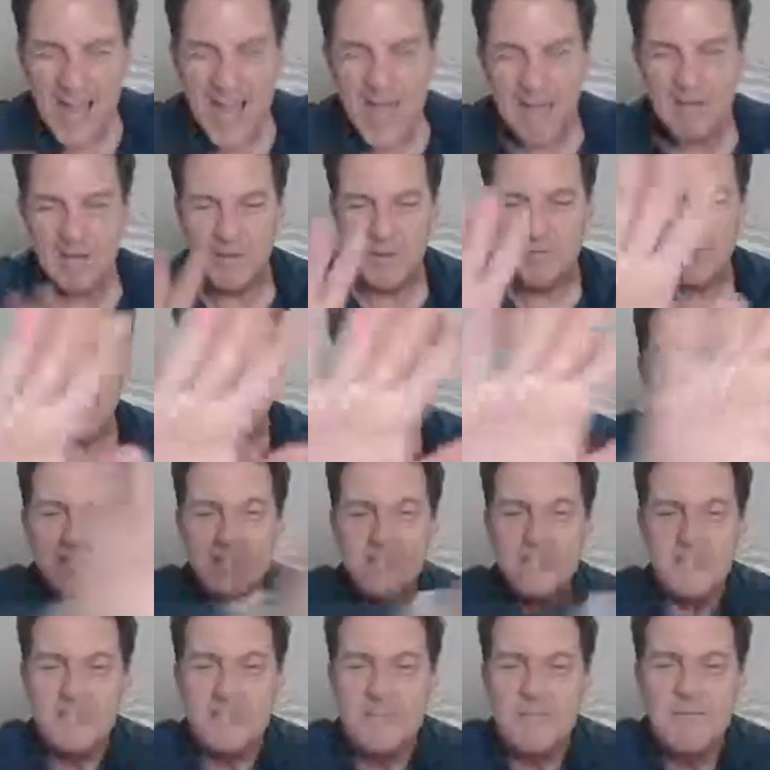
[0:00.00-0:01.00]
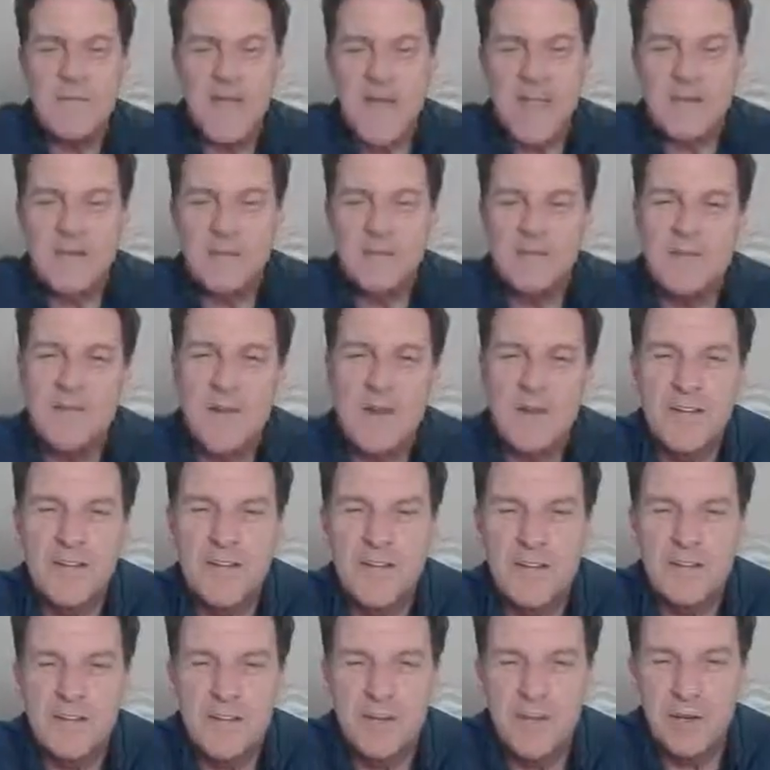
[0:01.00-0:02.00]
I'm going to reach into the microphone and
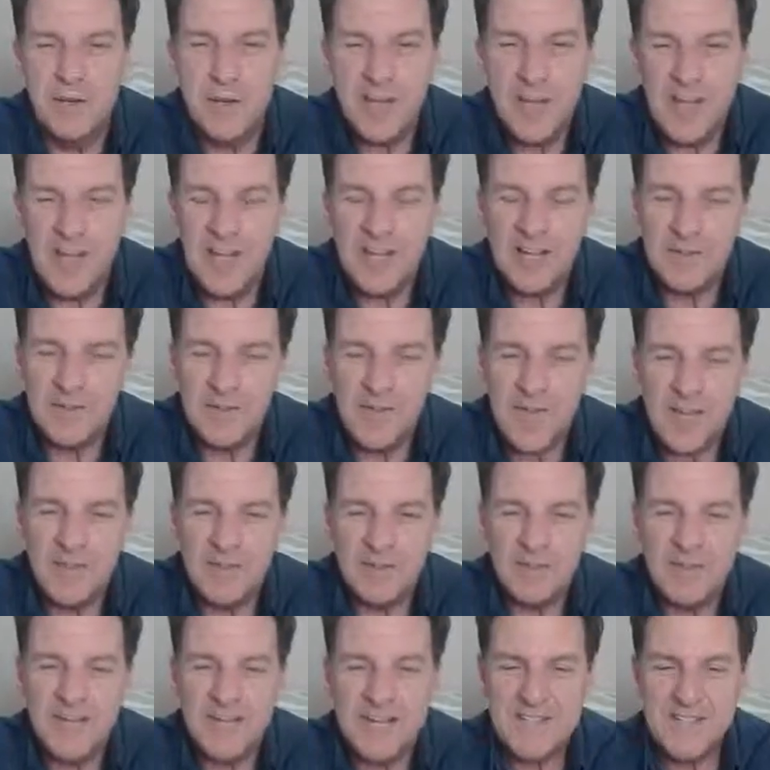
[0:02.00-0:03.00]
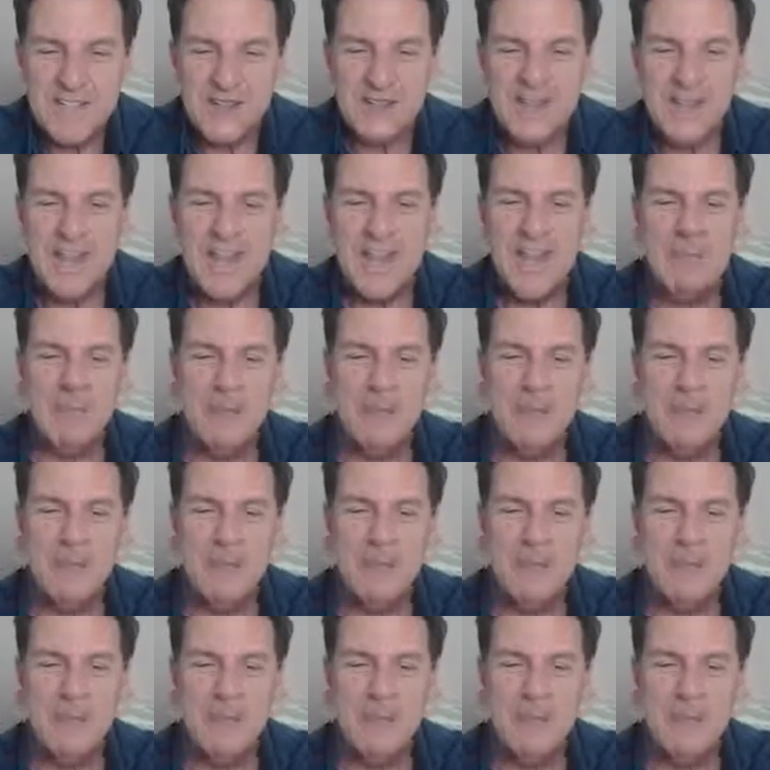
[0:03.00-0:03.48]
give you a hug of love if that's okay.